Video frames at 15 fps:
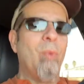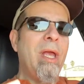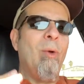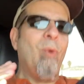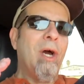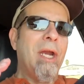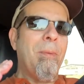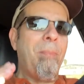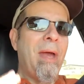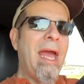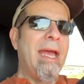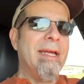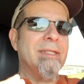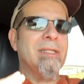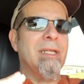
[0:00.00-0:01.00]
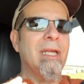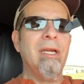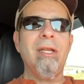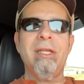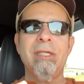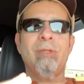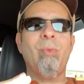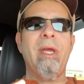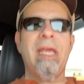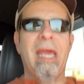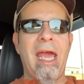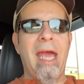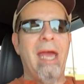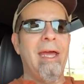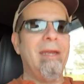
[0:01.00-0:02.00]
We want to pay as little as we
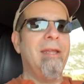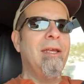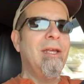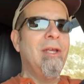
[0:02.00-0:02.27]
can